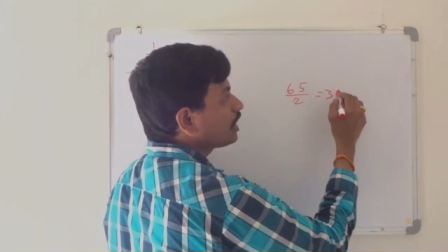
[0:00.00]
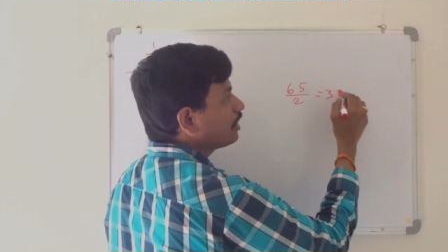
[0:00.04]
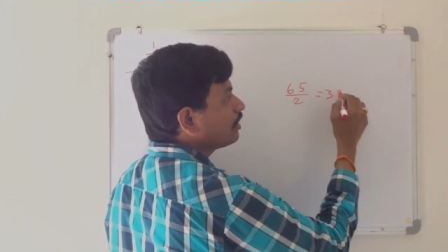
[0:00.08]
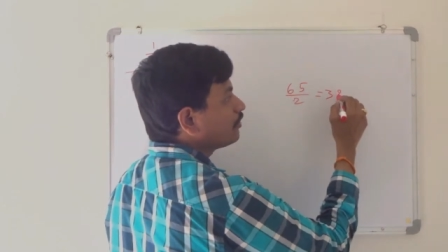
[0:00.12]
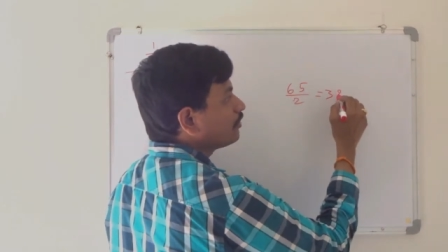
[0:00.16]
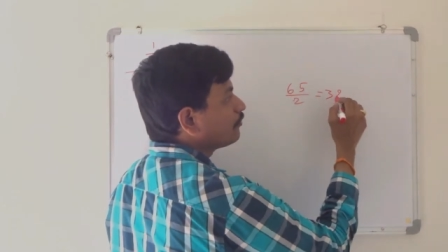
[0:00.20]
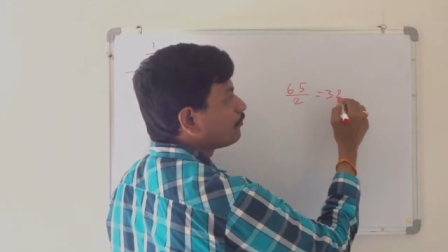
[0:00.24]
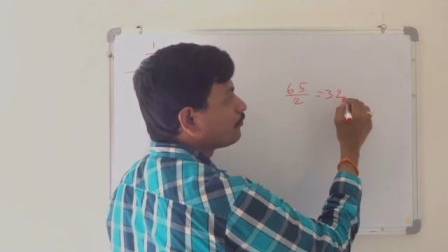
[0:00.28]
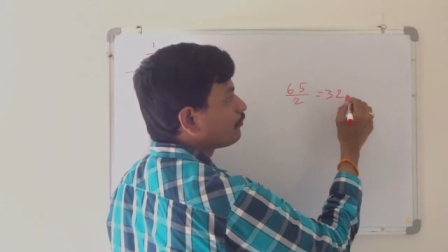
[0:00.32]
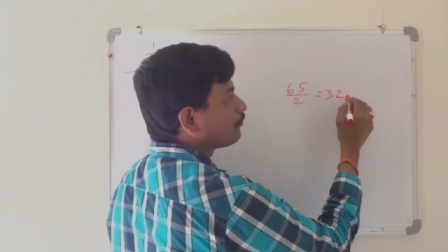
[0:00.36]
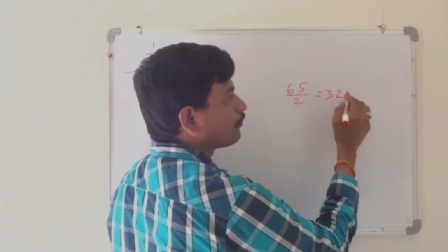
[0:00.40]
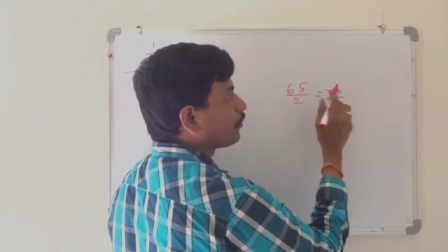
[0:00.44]
are
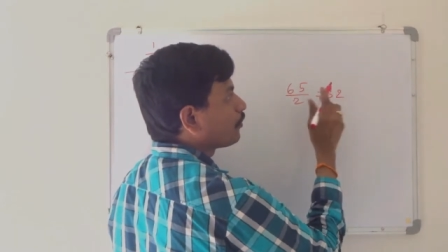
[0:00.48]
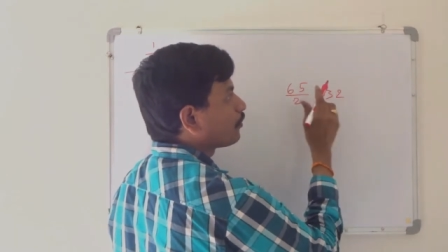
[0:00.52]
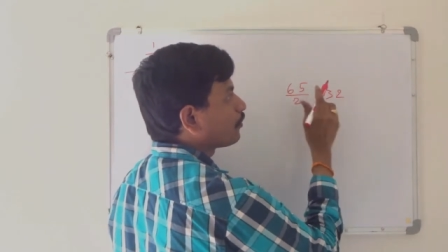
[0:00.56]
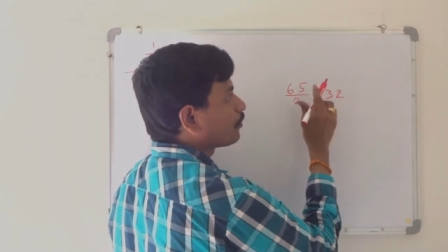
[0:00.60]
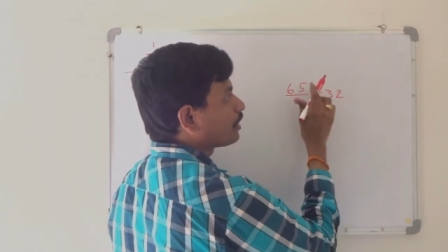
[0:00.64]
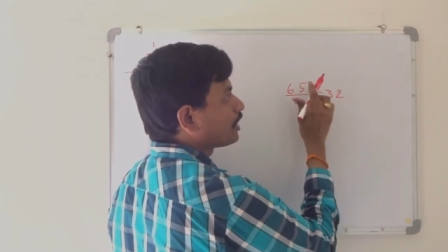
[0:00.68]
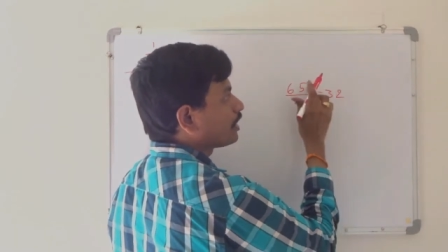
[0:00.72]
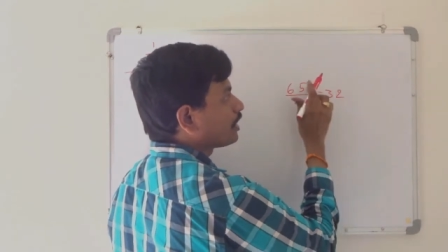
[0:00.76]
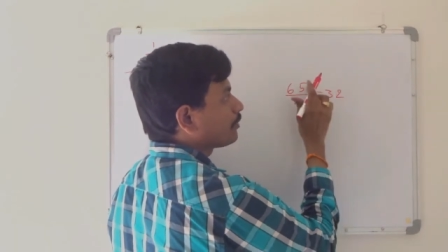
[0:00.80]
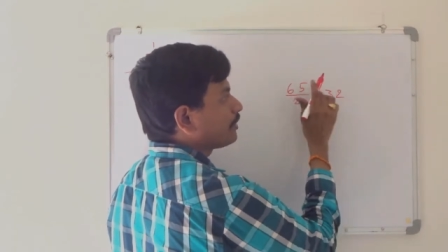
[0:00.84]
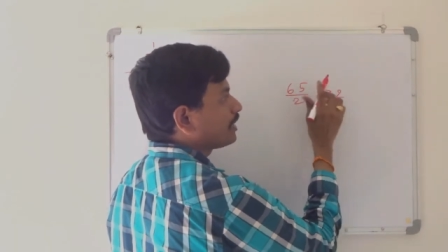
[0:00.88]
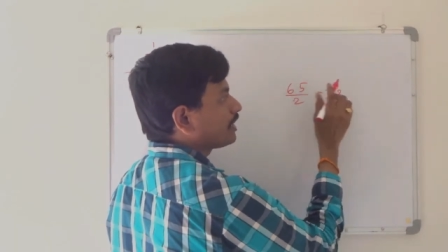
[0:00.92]
4.
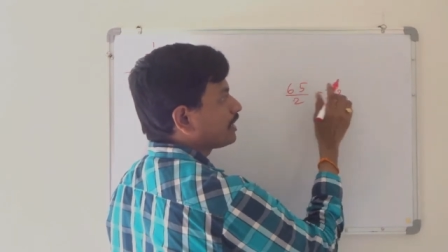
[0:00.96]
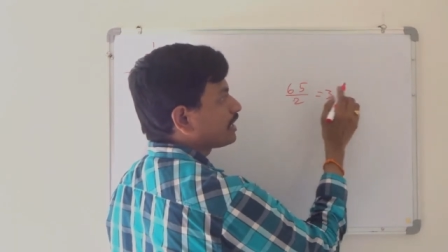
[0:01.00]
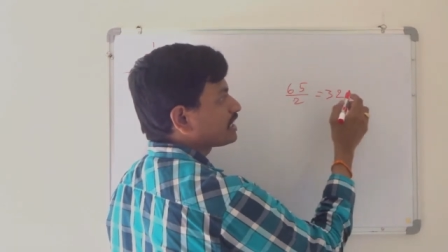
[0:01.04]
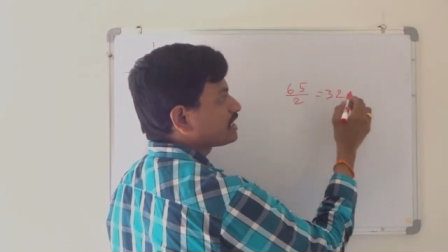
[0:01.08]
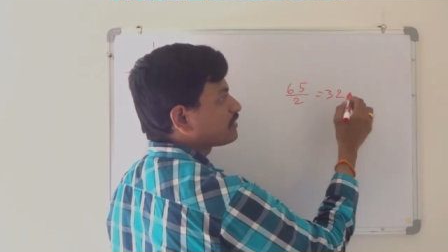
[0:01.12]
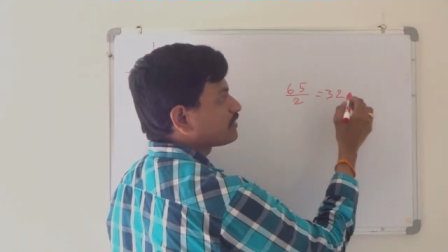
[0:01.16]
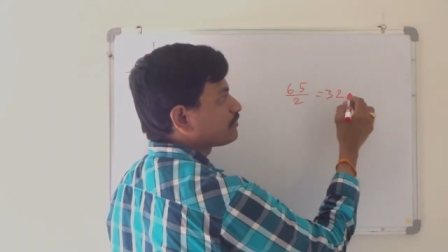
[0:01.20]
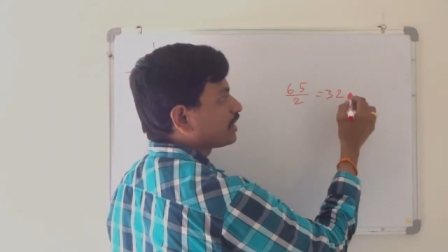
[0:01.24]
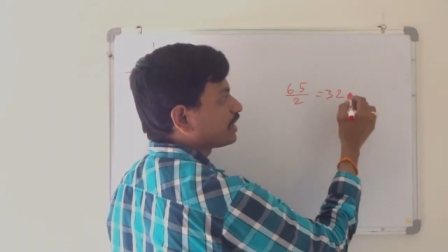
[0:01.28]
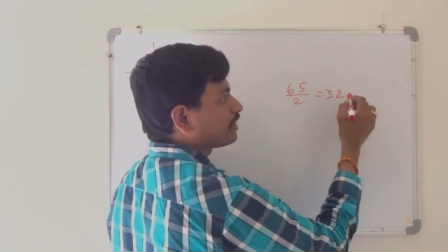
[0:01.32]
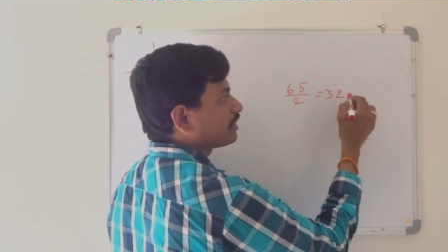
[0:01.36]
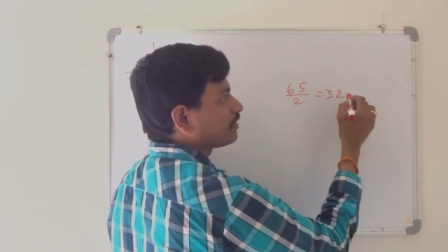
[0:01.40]
Remainder
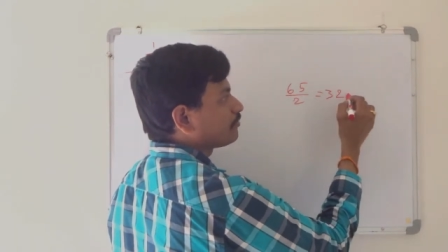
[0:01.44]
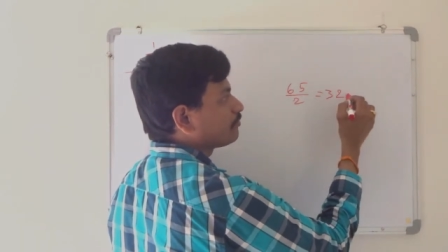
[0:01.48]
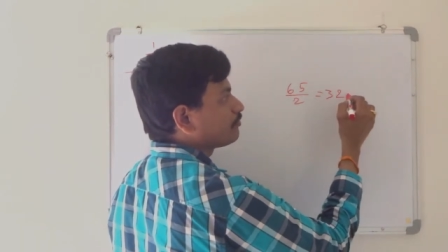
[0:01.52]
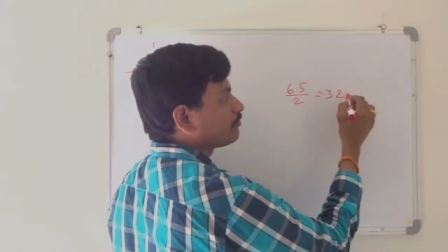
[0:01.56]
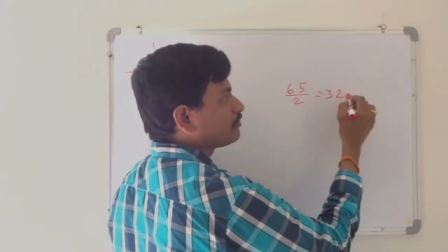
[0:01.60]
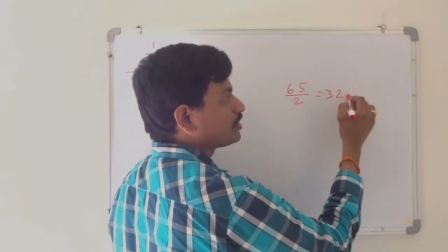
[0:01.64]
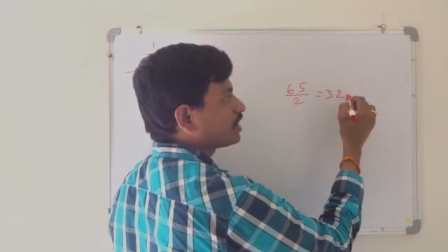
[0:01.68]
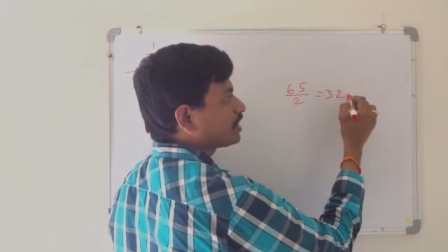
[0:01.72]
is 1.